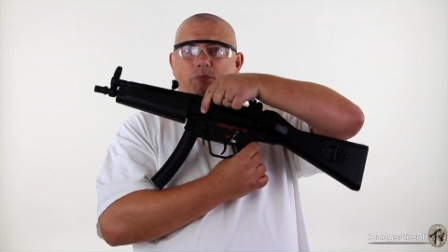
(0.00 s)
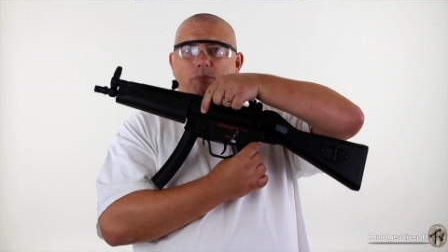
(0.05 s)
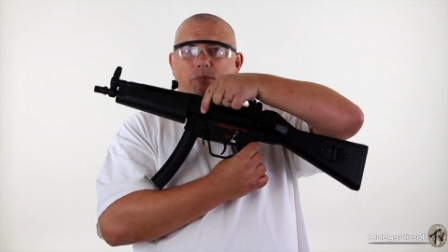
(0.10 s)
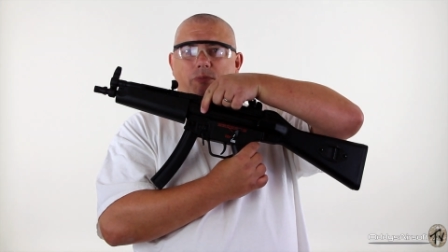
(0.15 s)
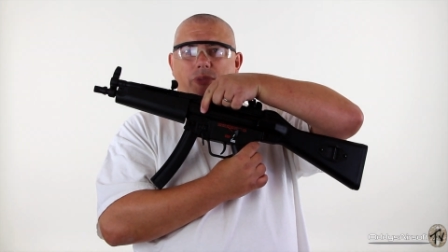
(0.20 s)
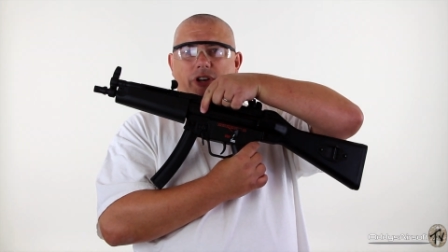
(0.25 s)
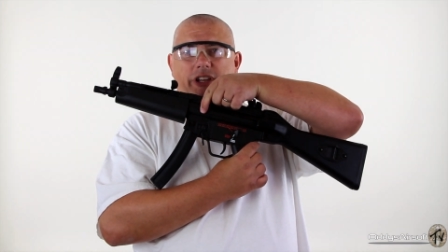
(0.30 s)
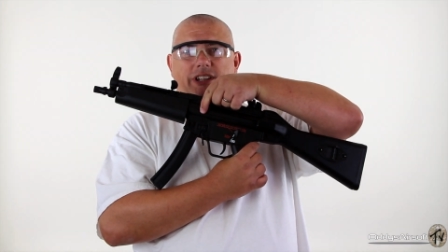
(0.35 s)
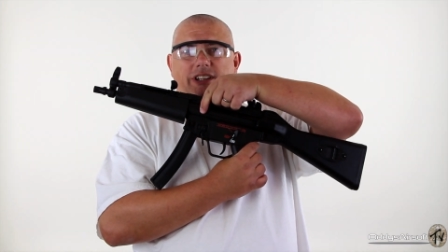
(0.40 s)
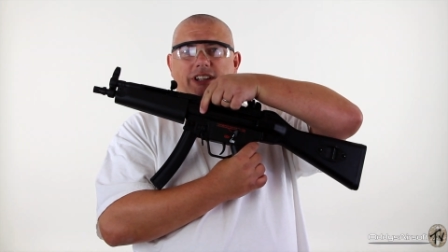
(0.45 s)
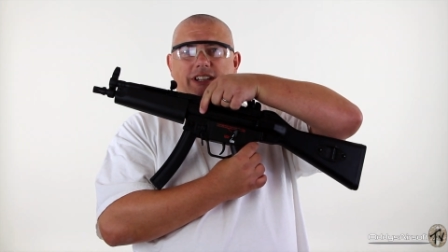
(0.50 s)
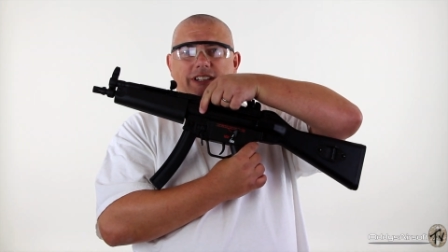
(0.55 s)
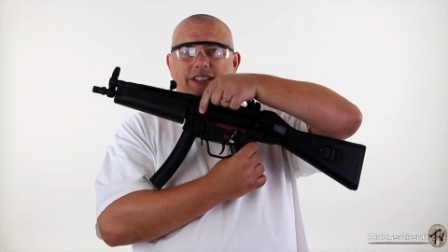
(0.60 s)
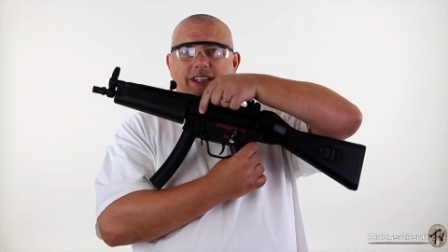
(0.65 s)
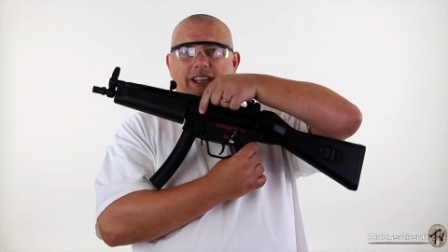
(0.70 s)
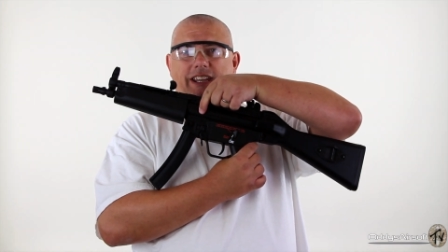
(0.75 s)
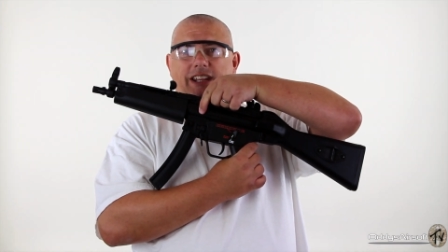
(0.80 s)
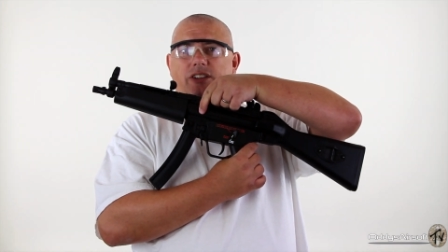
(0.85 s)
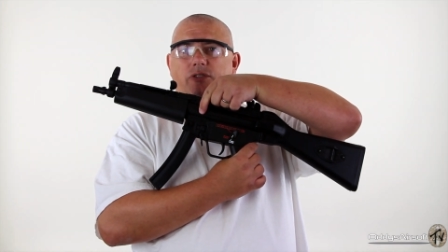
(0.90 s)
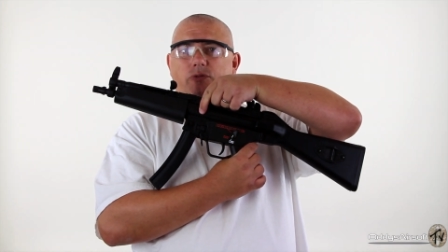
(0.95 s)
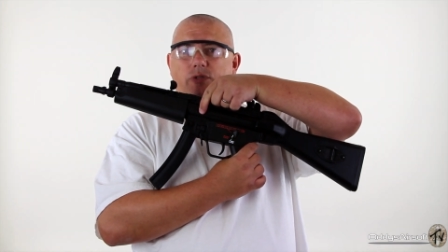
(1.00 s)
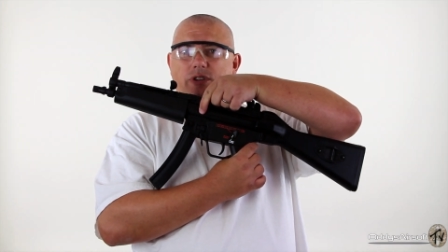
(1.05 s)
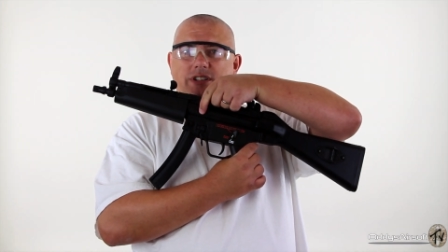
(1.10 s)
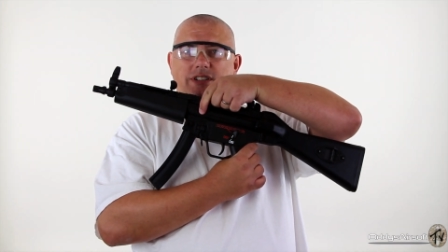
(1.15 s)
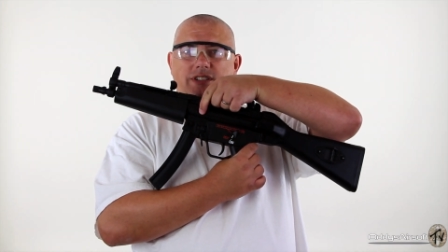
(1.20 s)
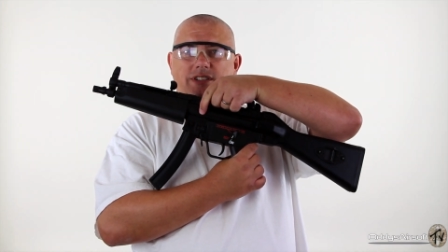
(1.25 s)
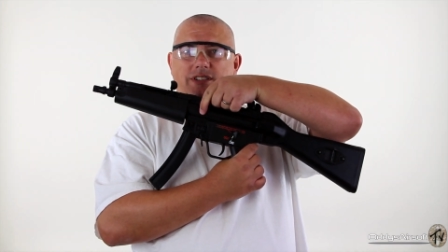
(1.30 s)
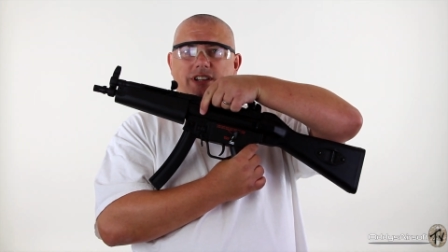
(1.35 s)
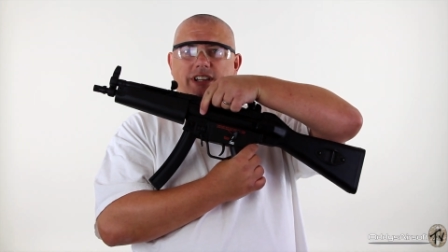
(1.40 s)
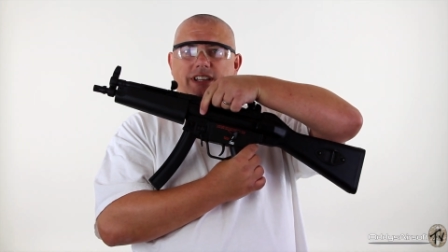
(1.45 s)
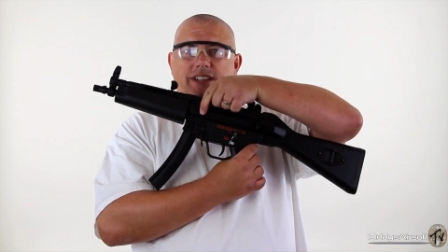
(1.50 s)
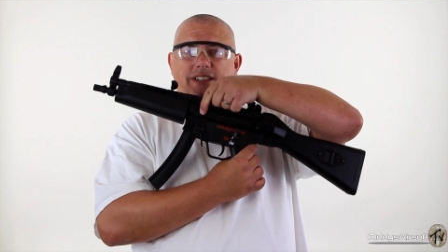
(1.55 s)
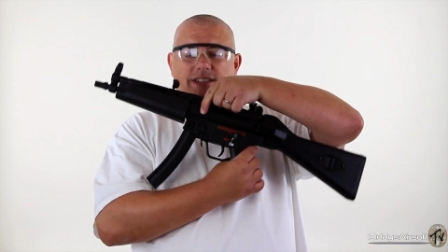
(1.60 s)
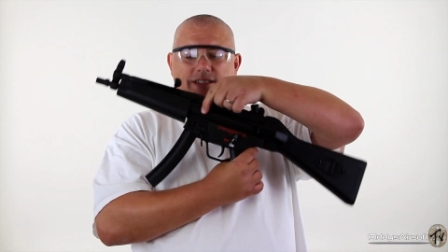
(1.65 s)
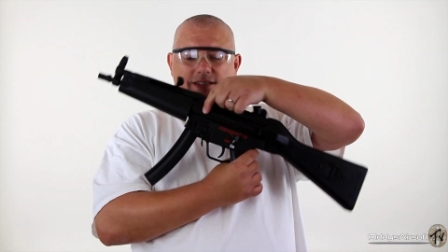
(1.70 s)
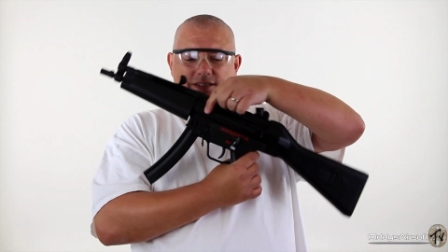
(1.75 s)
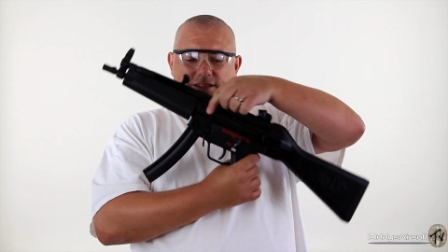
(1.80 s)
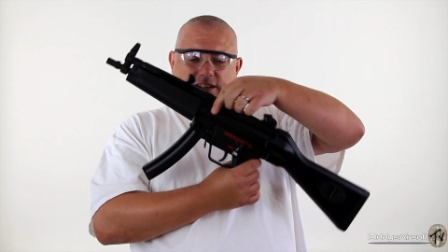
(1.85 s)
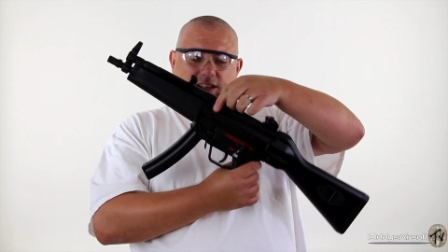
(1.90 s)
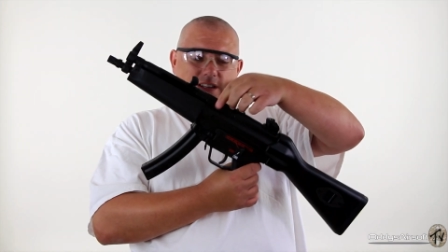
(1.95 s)
by 19, which is
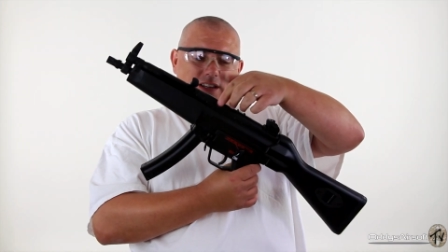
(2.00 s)
nice.